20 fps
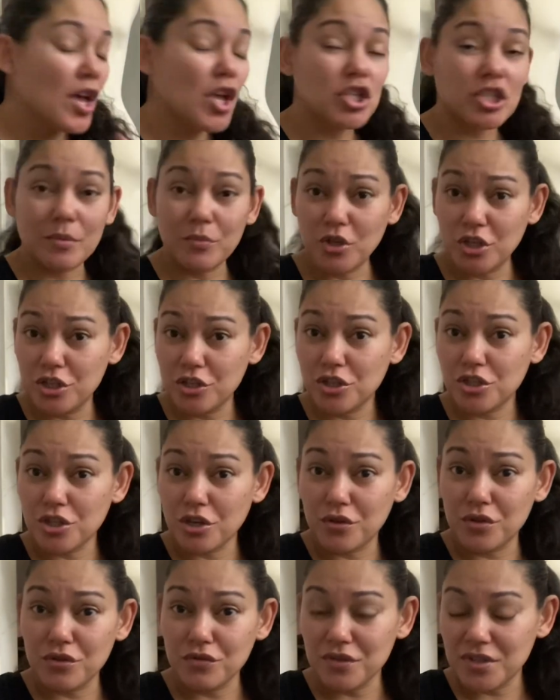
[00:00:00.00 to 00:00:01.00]
So I'm gonna
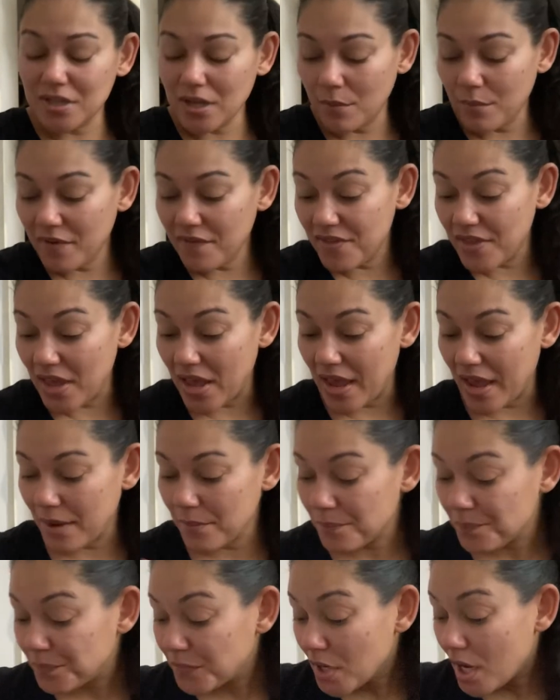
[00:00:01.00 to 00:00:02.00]
show you some of
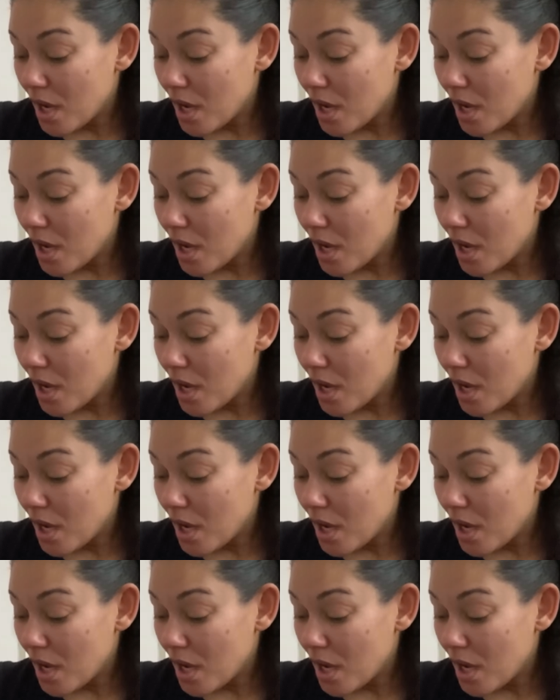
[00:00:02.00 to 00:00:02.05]
that.